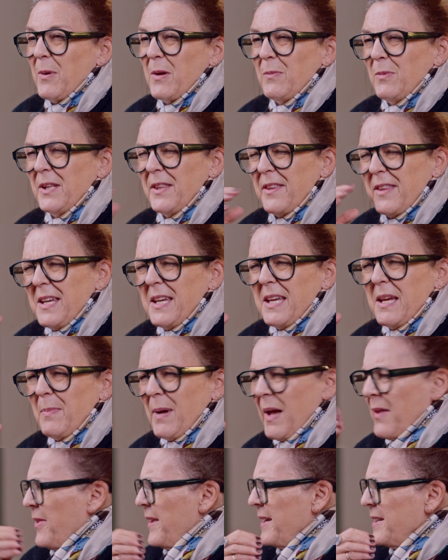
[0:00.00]
we were thinking
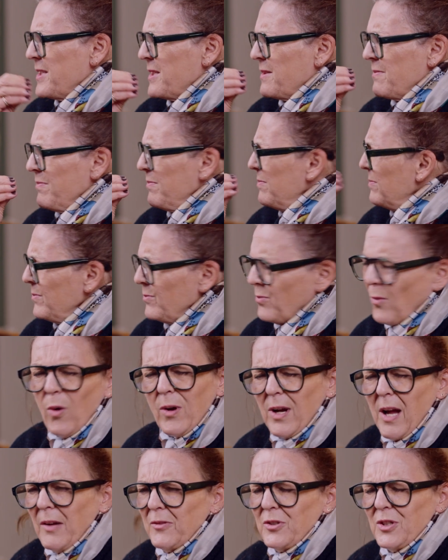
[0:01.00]
about things,
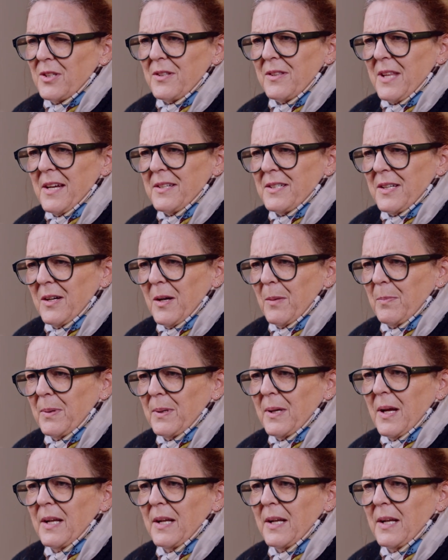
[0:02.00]
what conjured that up?